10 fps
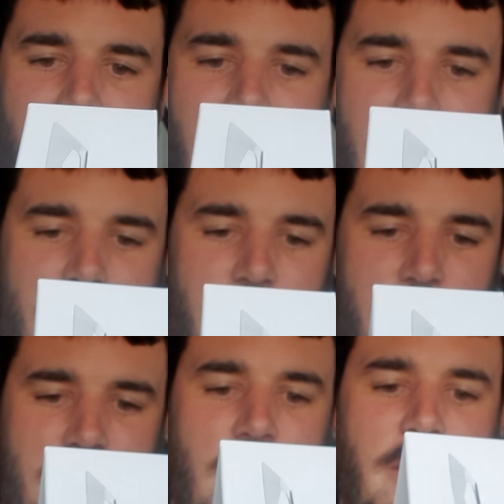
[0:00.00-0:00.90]
Actually,
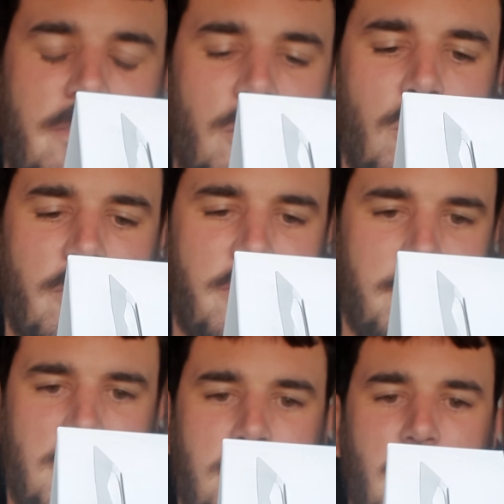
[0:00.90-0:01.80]
it's not even all of
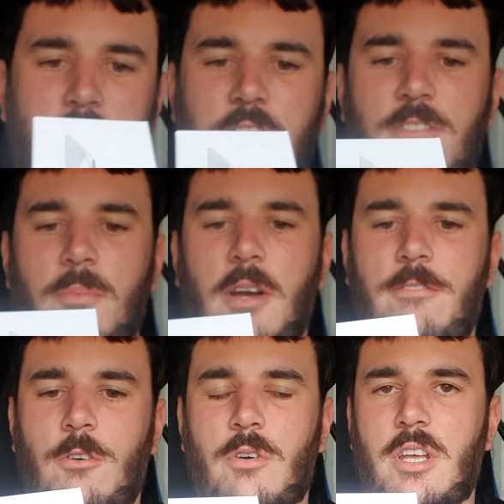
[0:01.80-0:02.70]
them, it's most of them.
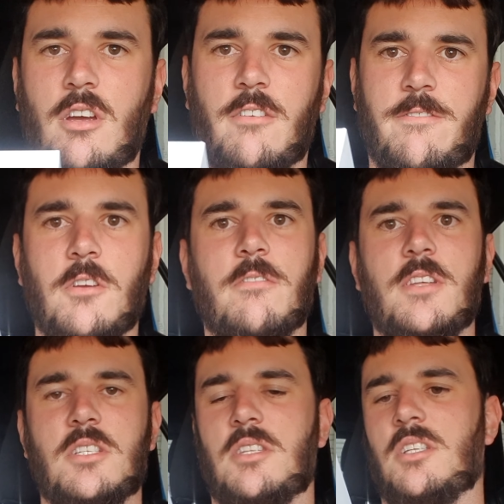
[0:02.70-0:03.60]
I've already got a few of
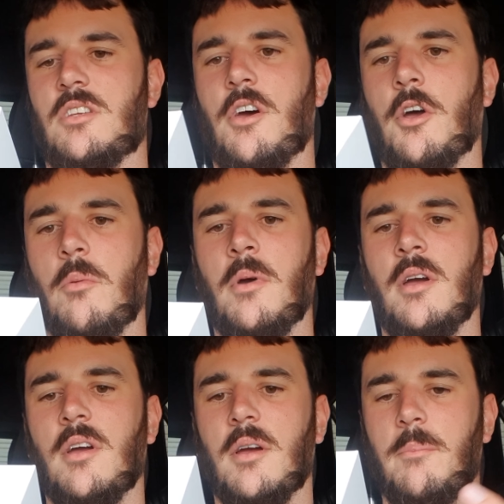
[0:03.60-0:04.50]
these things at home,
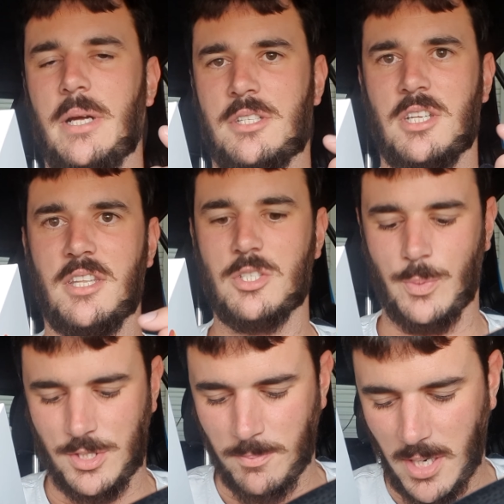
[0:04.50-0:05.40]
but this
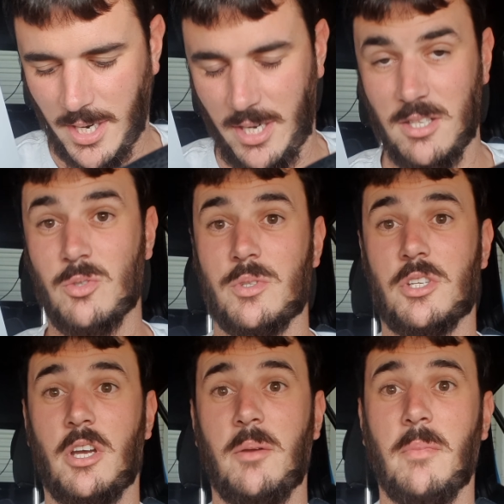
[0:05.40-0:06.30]
one's mine. This one's
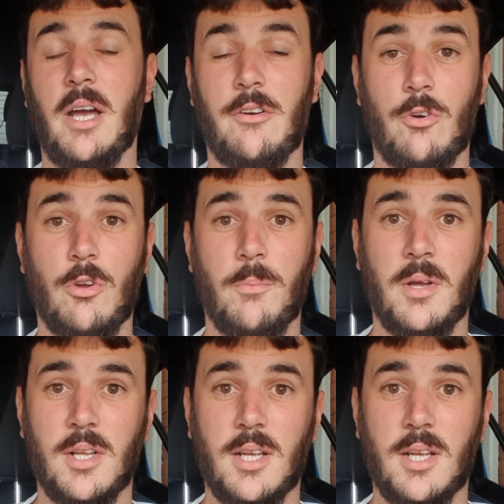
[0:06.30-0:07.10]
going in my room.